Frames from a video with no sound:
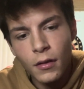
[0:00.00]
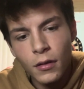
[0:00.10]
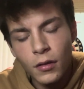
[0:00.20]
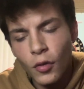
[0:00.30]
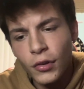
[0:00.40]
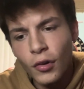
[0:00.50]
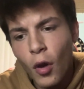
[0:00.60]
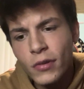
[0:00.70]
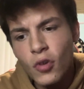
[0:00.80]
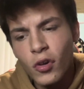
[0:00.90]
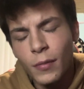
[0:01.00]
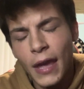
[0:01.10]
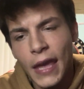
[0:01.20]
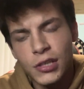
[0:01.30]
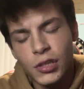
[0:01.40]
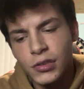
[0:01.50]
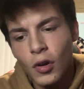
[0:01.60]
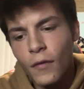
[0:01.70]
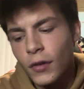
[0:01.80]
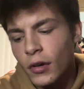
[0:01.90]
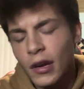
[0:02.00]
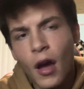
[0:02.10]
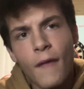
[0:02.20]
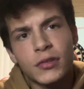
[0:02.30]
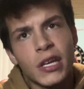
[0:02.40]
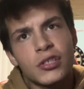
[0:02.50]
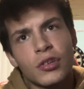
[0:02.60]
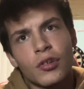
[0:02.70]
then you're always going to be anxious. If you're in a conversation